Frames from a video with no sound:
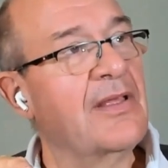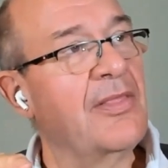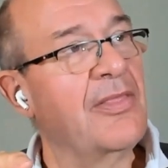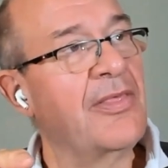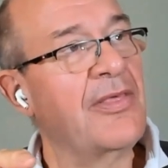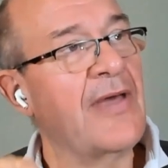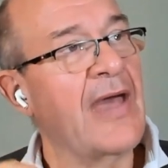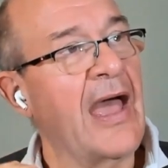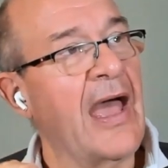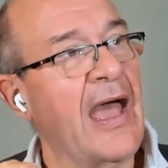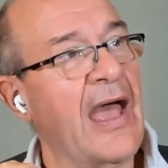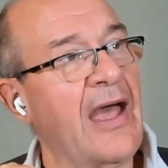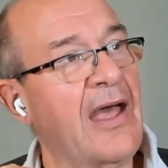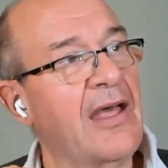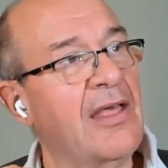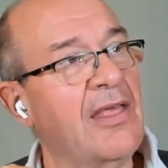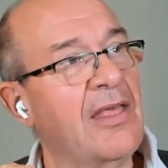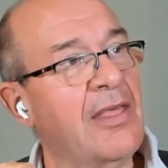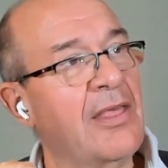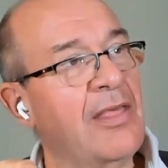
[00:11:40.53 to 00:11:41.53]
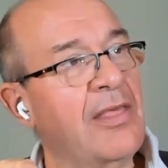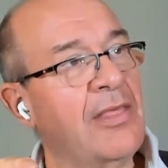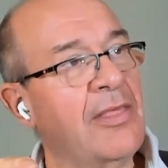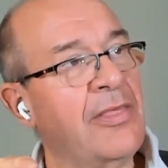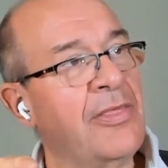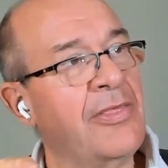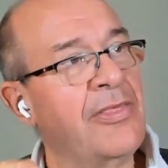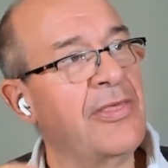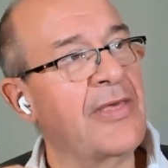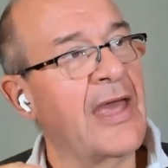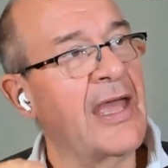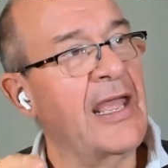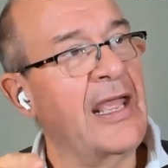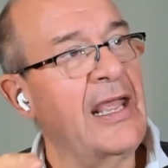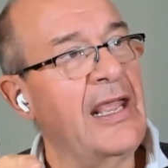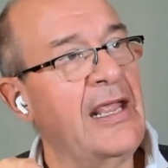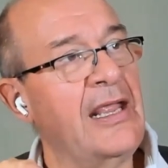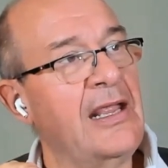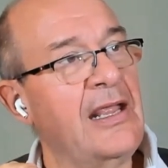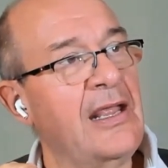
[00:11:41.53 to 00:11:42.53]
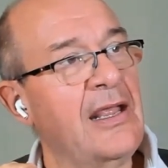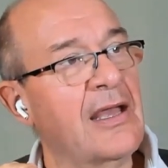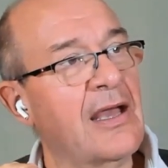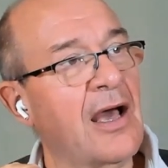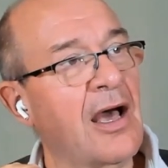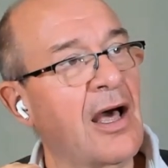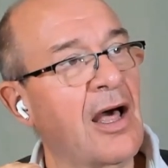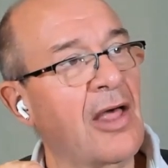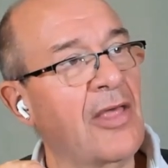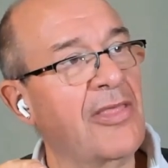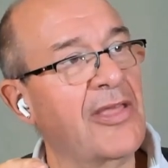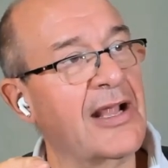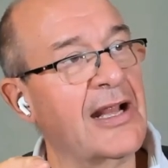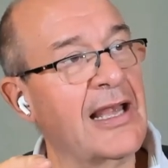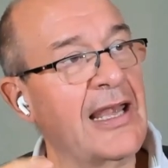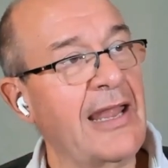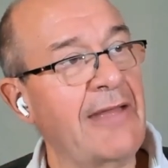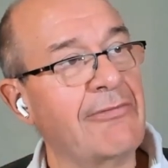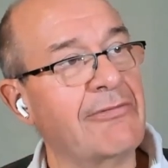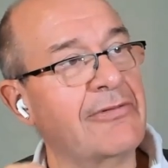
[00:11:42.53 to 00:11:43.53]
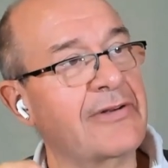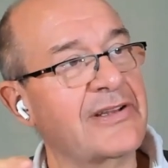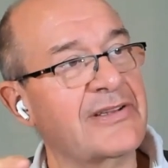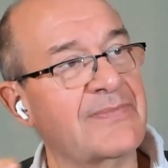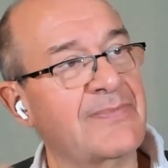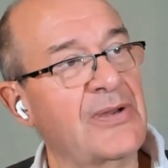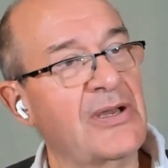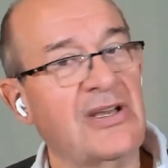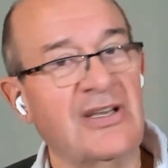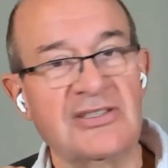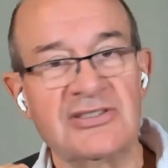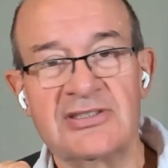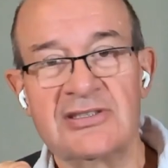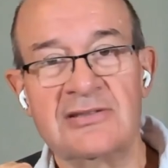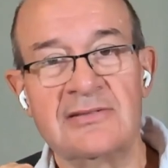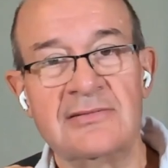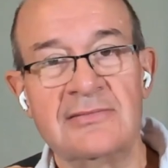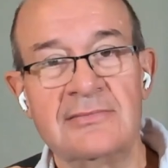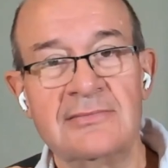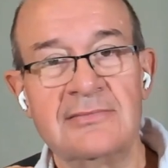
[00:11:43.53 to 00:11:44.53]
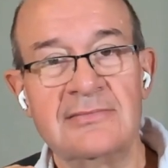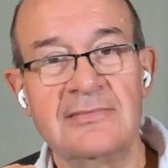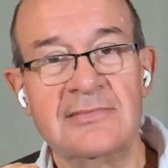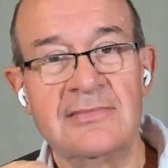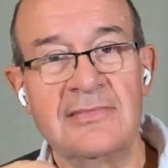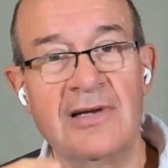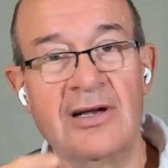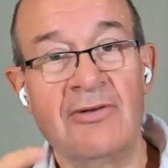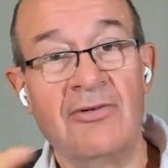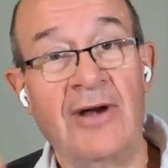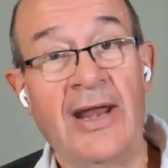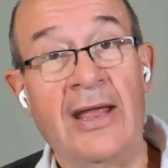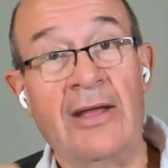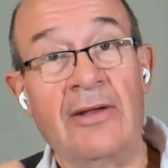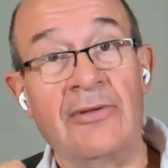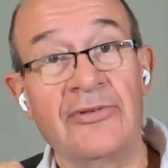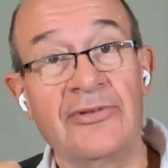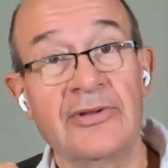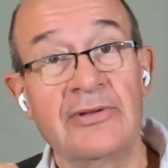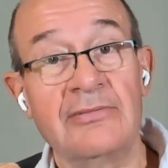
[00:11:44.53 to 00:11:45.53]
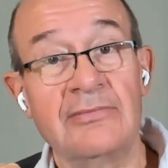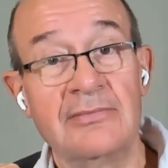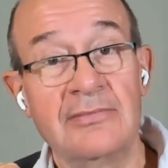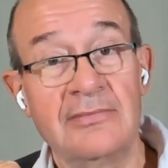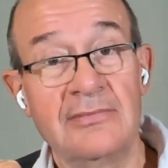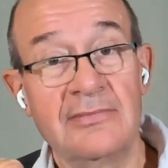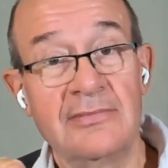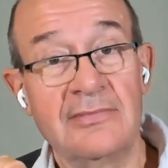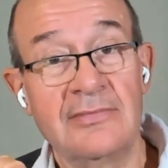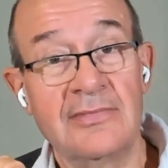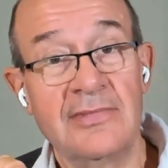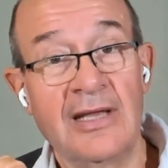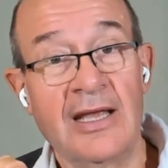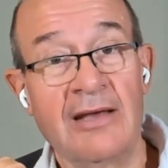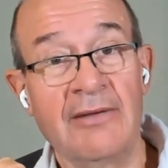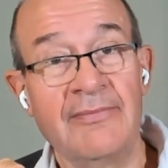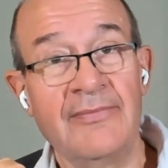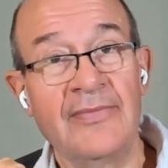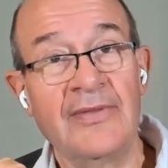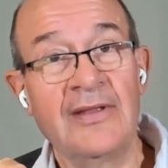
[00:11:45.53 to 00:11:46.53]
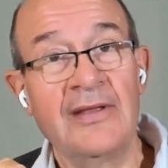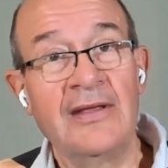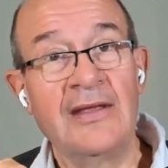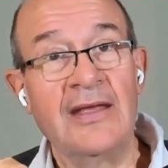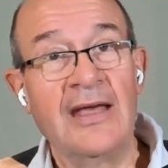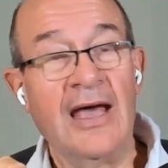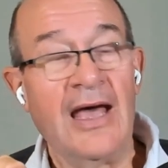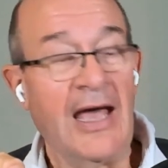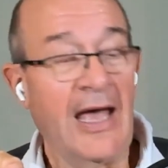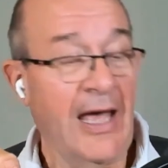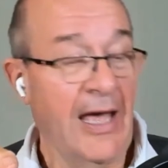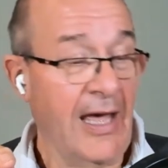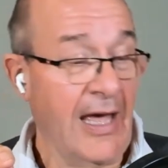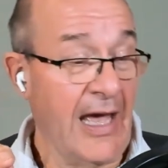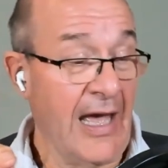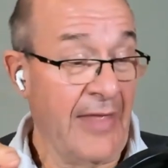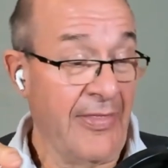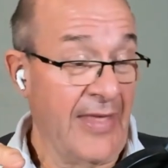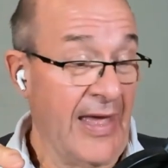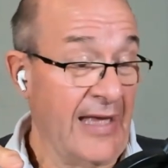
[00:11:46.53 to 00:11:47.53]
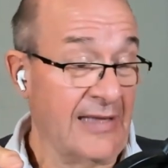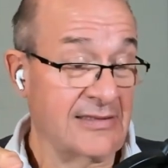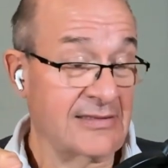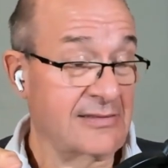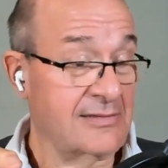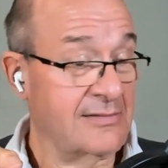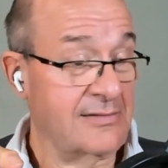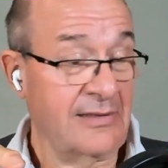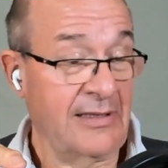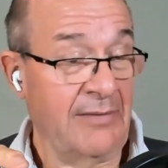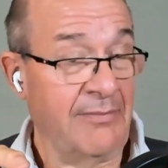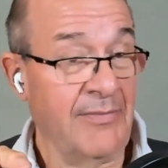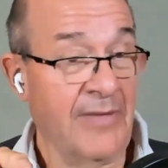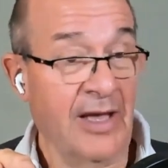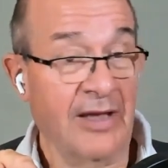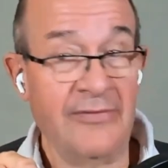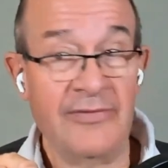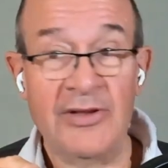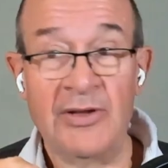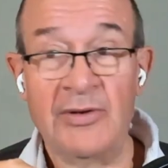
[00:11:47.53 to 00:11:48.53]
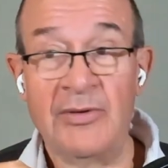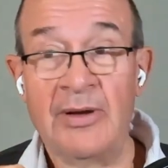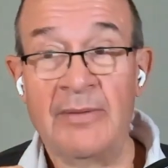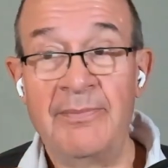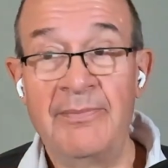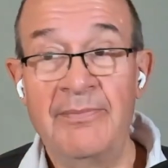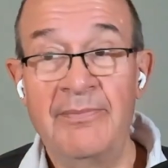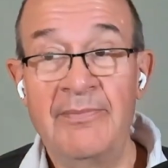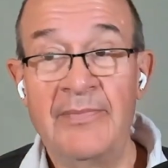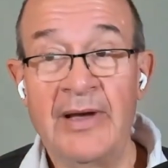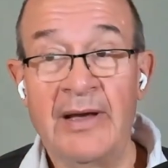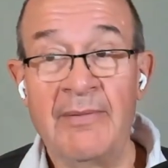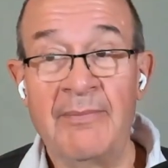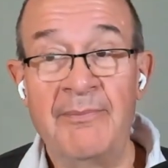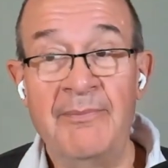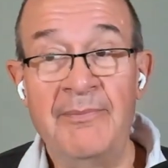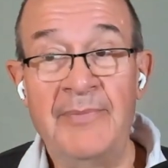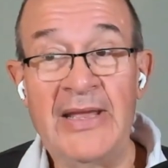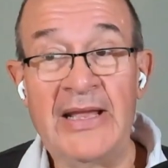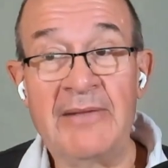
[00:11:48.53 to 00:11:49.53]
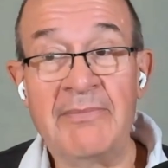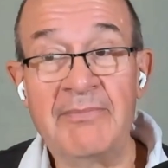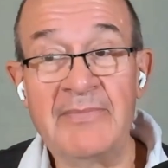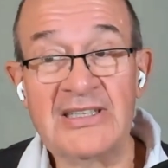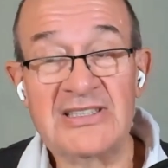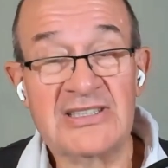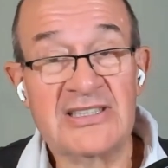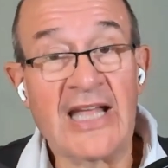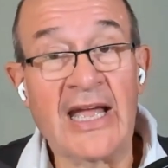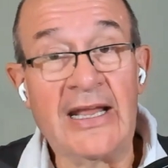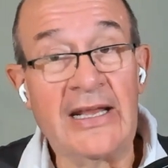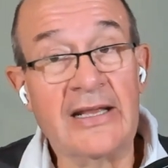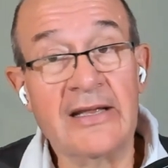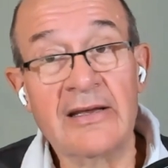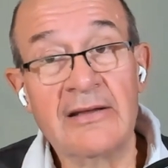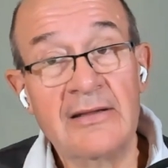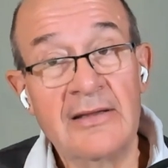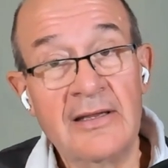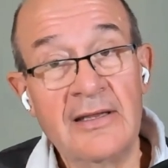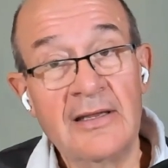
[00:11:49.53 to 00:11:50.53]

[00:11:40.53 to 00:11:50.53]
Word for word: that they are the cleverest person yeah. around. Yeah. Uh, and that's, in my view, a, a big mistake.